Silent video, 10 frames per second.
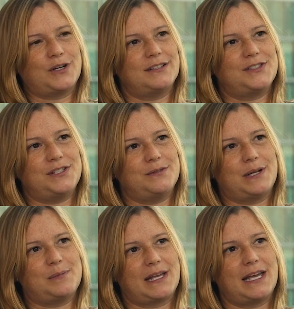trying to do an
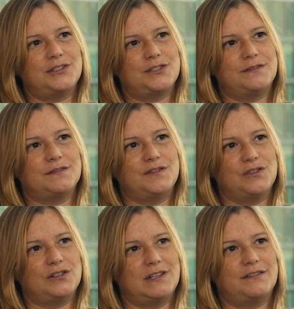application
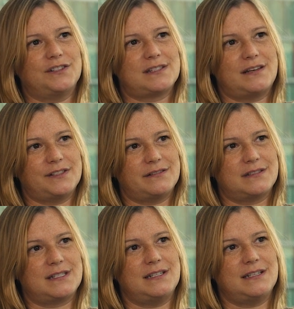for level 7
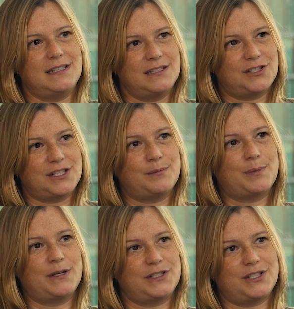senior leadership
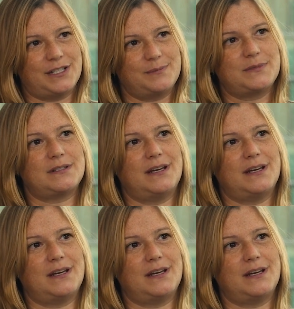apprenticeship. So,